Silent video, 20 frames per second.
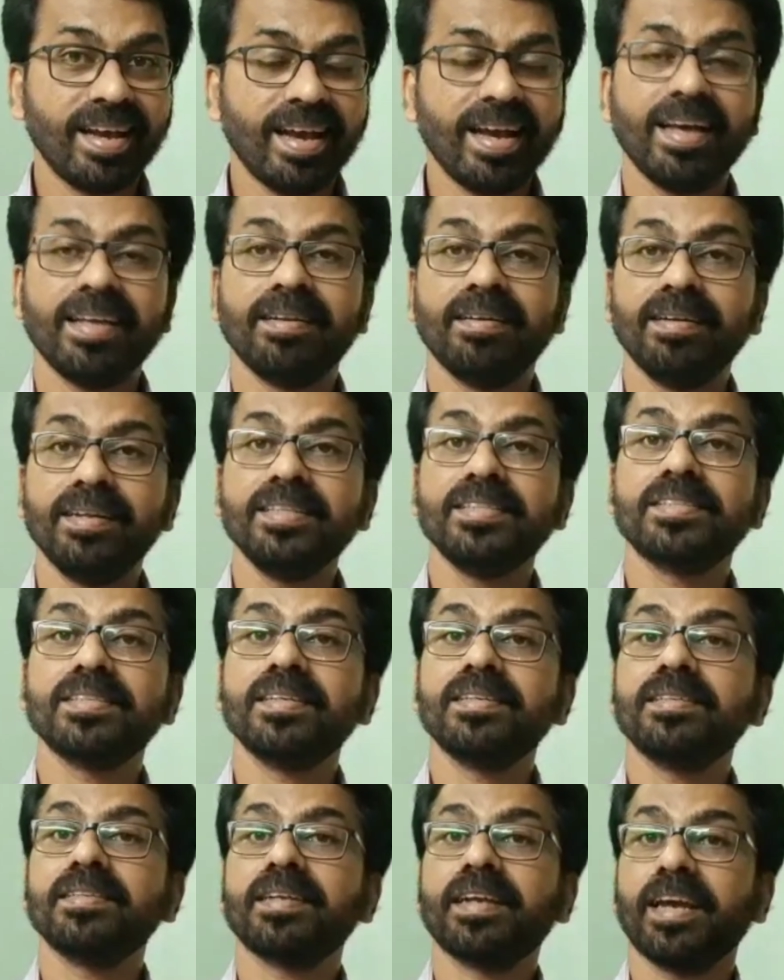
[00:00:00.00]
and
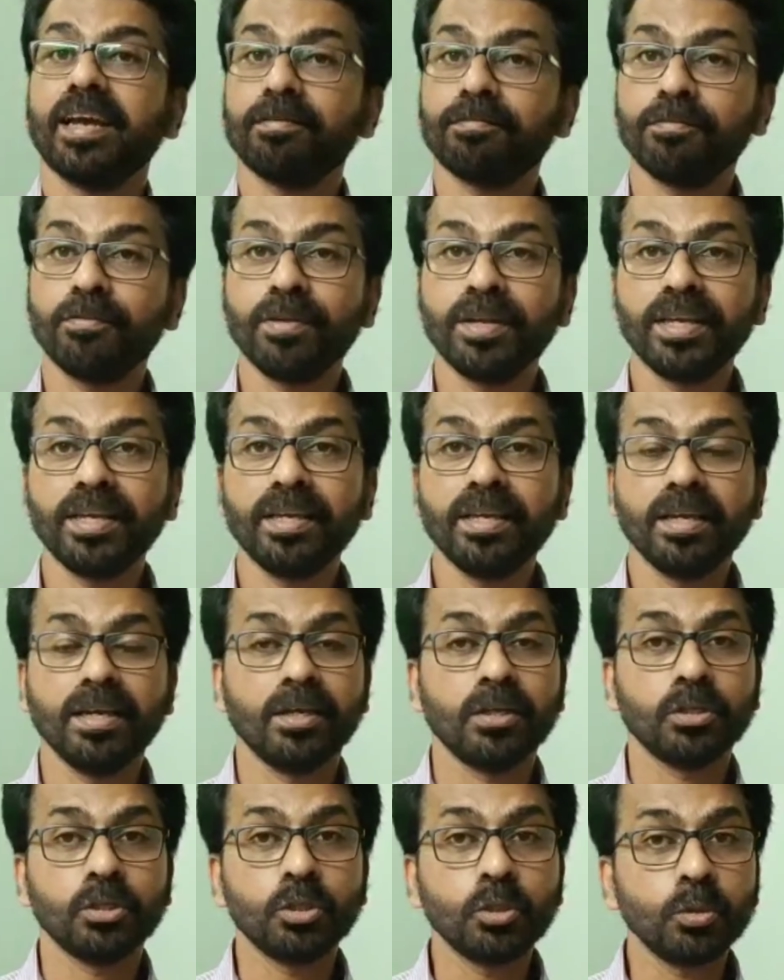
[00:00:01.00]
listen carefully
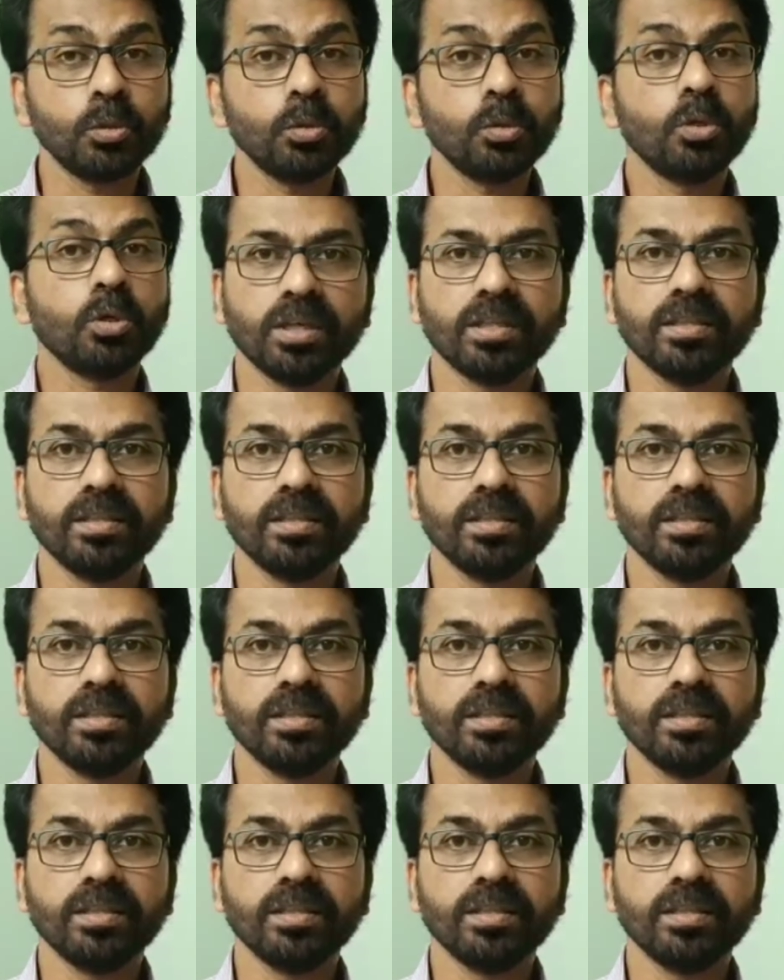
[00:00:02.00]
to